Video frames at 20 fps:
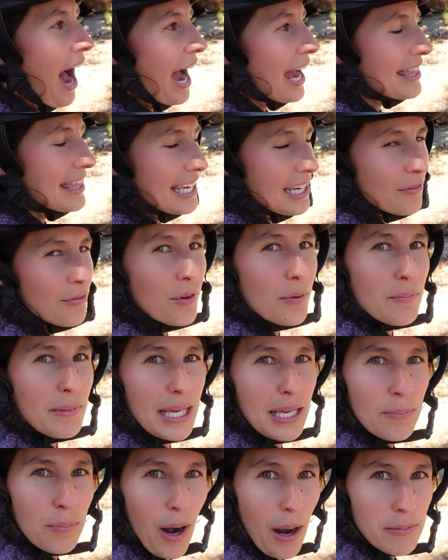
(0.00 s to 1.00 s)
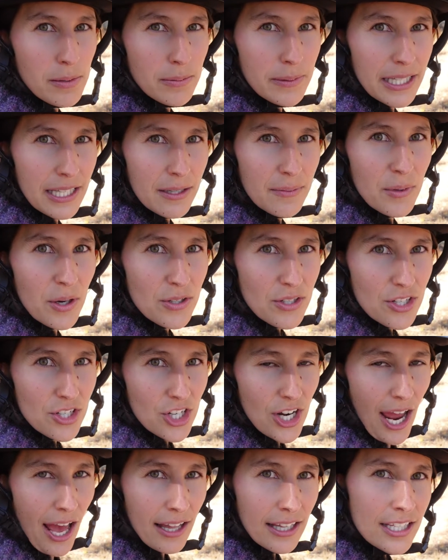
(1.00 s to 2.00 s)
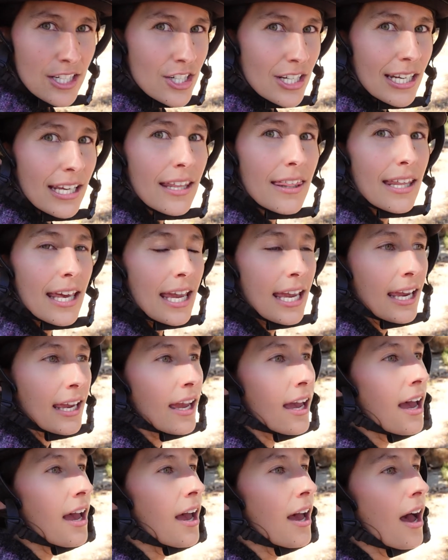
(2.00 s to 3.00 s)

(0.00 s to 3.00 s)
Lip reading: I think for me, probably the most challenging thing